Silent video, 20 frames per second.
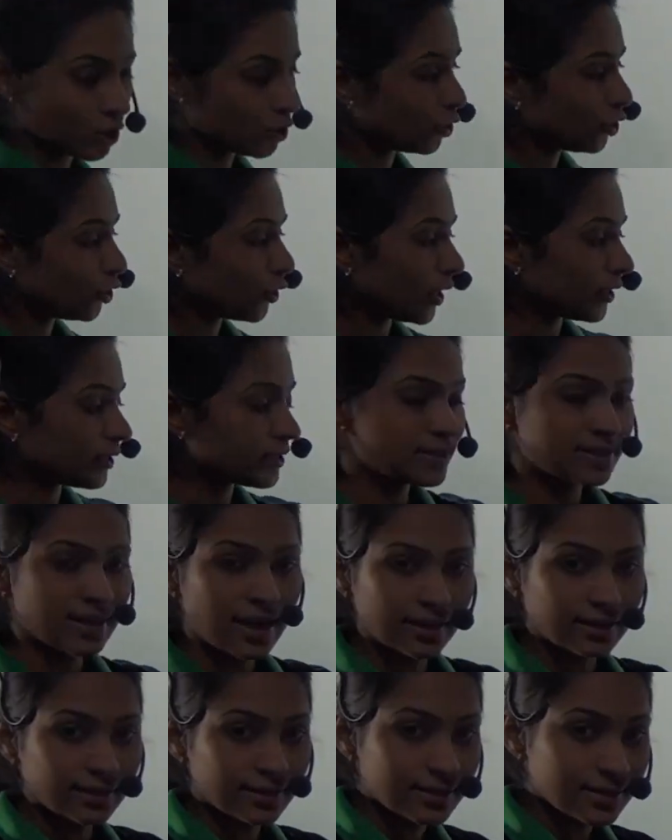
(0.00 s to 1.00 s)
Do you
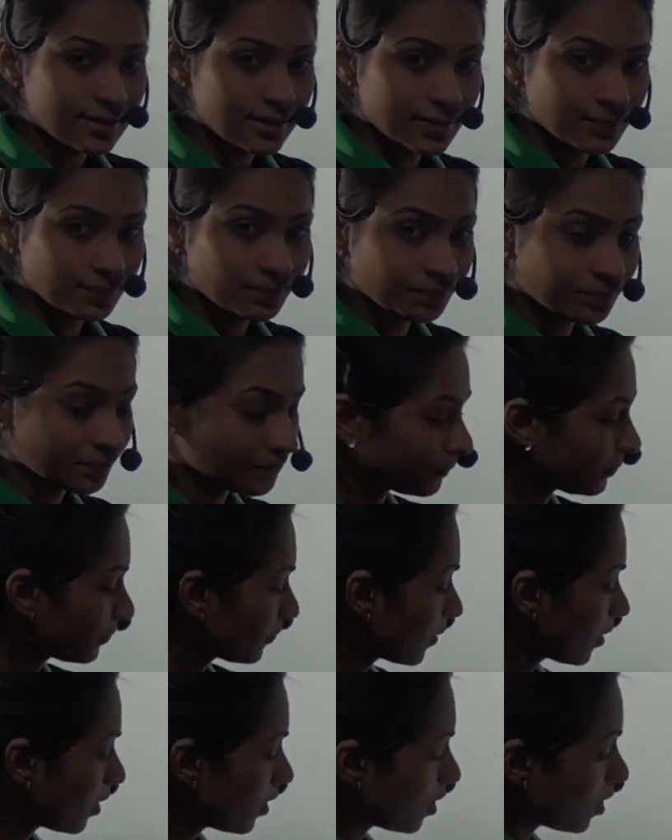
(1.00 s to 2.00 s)
understand this?
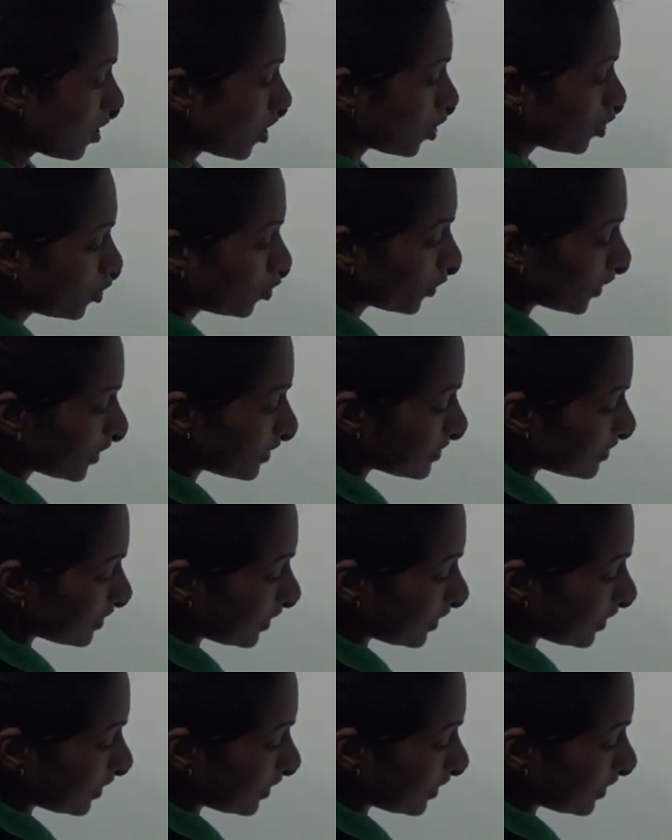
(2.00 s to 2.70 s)
You can